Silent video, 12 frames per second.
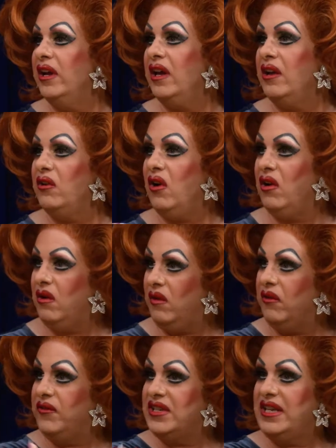it, and
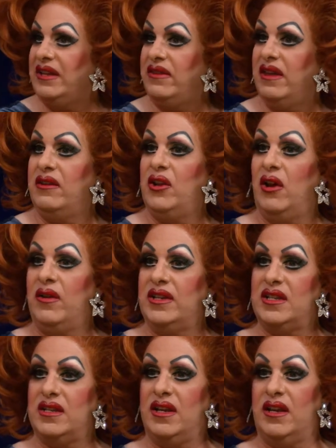obviously, you know,
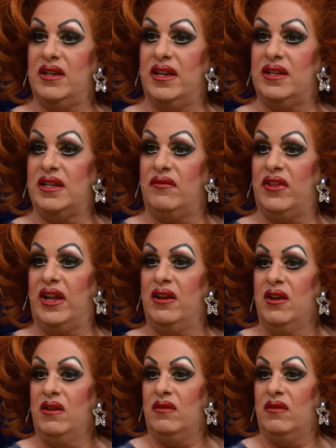it's something